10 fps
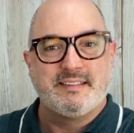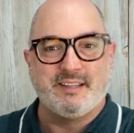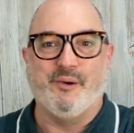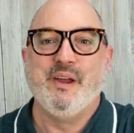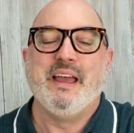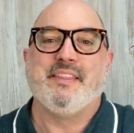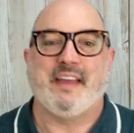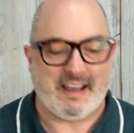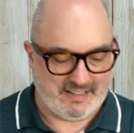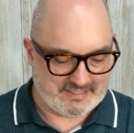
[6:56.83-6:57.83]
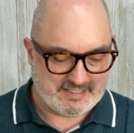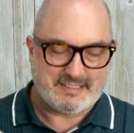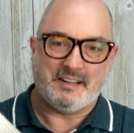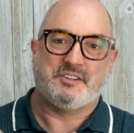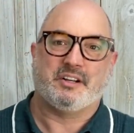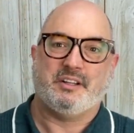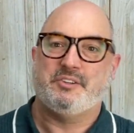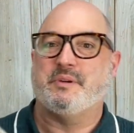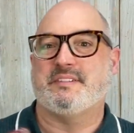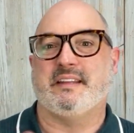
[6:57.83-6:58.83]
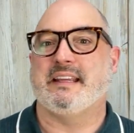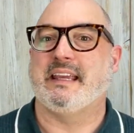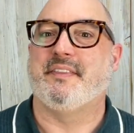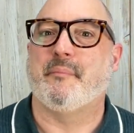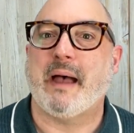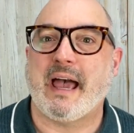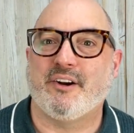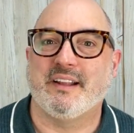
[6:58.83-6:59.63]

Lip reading: So that is Concentrically Twisted. Again, the pattern